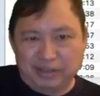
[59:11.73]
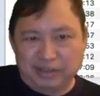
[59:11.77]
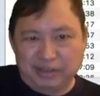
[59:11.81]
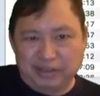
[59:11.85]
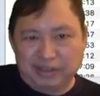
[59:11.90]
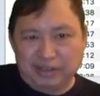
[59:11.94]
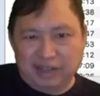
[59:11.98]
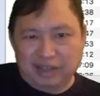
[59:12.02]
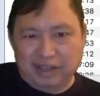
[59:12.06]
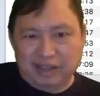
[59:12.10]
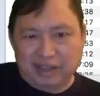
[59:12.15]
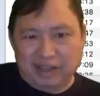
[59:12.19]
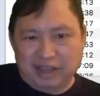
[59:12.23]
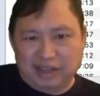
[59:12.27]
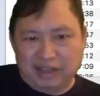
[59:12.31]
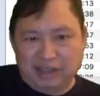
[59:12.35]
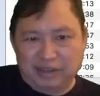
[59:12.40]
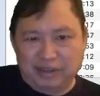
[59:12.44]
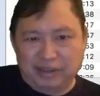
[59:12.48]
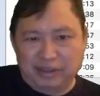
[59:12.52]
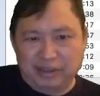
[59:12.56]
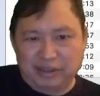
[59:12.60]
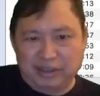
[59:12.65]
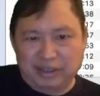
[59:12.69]
That
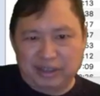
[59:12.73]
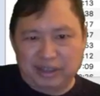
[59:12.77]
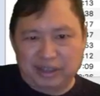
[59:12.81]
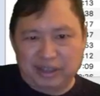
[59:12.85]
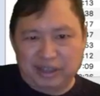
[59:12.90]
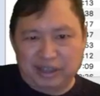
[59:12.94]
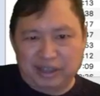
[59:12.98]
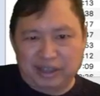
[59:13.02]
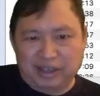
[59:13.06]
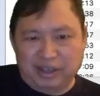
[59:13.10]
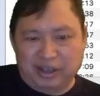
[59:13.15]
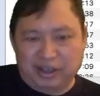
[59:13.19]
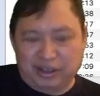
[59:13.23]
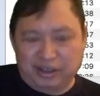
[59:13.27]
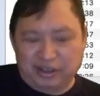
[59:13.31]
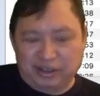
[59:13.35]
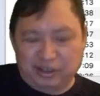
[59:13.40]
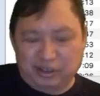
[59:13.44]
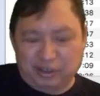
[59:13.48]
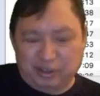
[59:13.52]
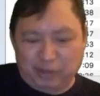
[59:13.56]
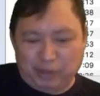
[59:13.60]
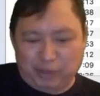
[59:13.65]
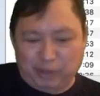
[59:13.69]
icon is
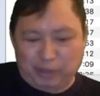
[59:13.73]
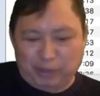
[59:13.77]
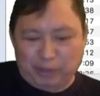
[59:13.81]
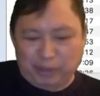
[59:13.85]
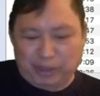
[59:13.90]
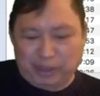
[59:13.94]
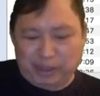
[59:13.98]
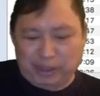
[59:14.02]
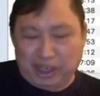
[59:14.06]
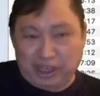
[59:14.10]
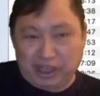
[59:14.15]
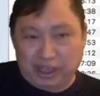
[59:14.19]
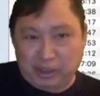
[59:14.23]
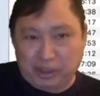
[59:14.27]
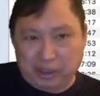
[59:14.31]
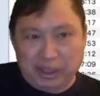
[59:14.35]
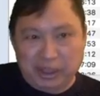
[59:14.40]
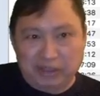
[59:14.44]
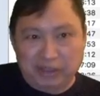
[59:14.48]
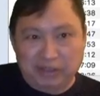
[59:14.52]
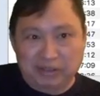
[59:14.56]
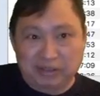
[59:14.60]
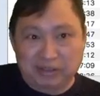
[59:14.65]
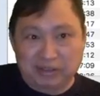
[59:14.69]
showing up on my
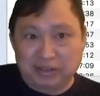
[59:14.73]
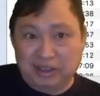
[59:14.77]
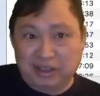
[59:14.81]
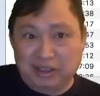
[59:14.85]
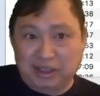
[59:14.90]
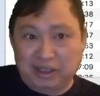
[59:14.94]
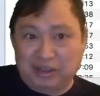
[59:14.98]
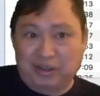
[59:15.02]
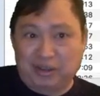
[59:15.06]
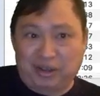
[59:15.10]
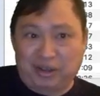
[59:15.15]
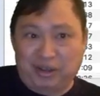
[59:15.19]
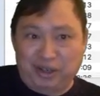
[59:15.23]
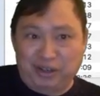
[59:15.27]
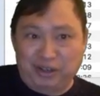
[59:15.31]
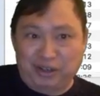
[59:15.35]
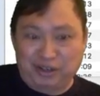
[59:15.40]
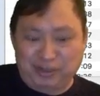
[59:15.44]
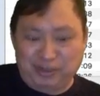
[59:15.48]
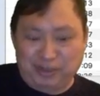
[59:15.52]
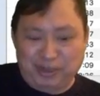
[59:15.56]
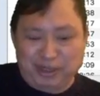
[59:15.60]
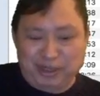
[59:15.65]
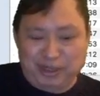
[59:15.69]
iOS.
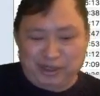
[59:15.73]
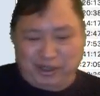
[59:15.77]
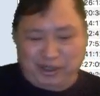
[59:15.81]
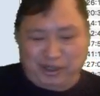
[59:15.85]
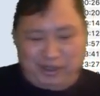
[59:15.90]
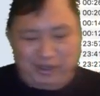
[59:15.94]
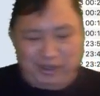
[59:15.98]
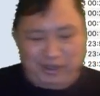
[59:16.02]
Awesome icon.